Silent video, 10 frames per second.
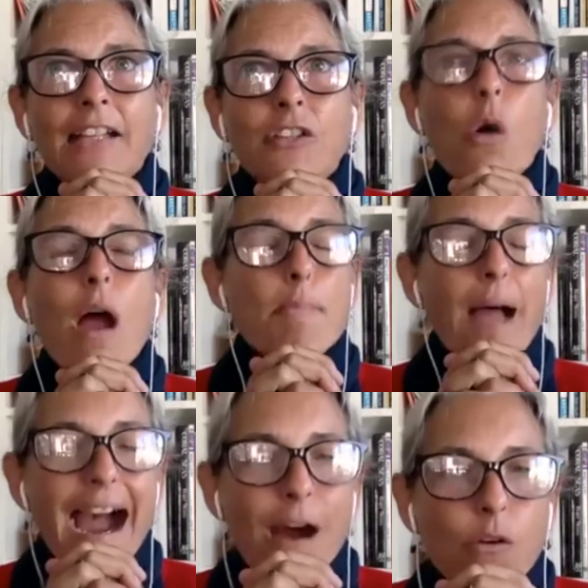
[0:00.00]
quite
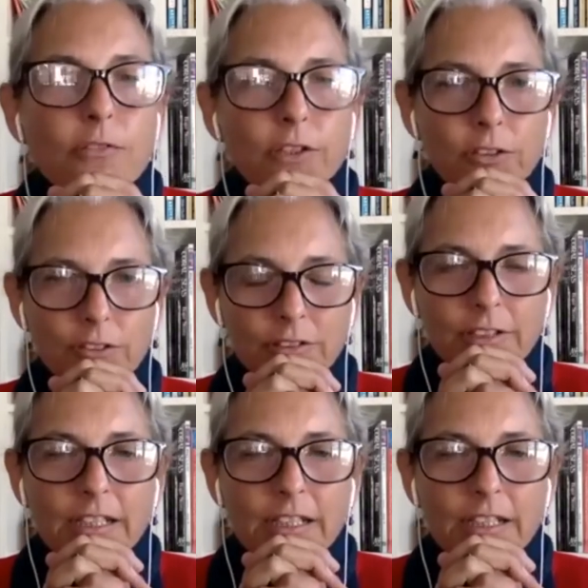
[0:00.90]
powerful.